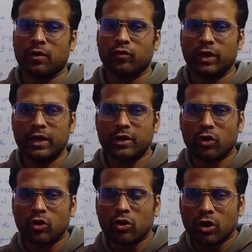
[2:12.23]
When we
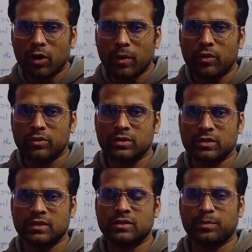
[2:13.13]
talk about the
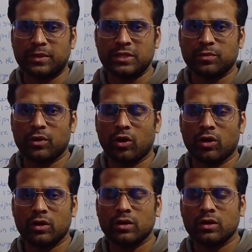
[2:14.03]
six principal
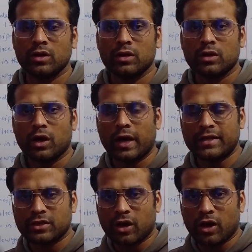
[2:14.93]
organ,
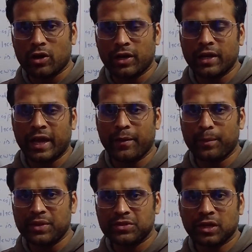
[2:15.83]
as already I have
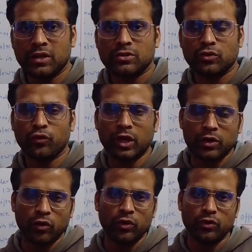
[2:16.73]
mentioned, so we are
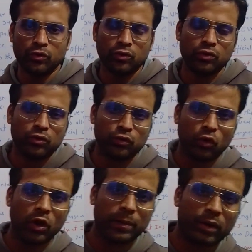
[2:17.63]
going to
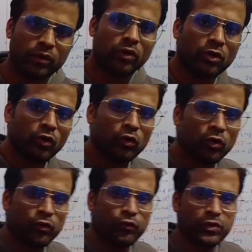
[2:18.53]
know about
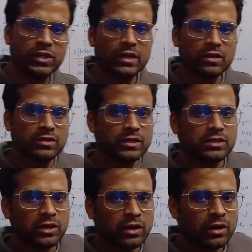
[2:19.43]
which are the
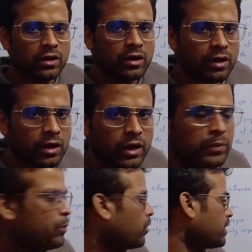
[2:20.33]
six
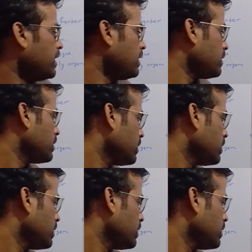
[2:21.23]
important